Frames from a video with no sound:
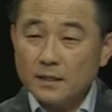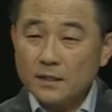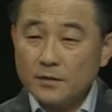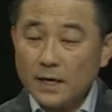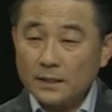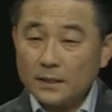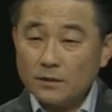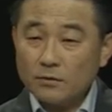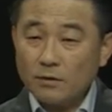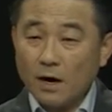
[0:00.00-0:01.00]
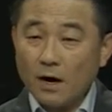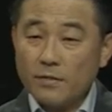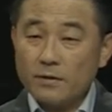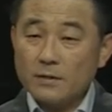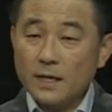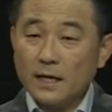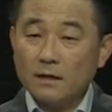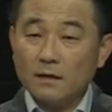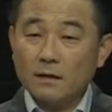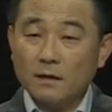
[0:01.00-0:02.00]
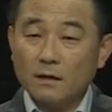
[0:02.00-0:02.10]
directed to other than a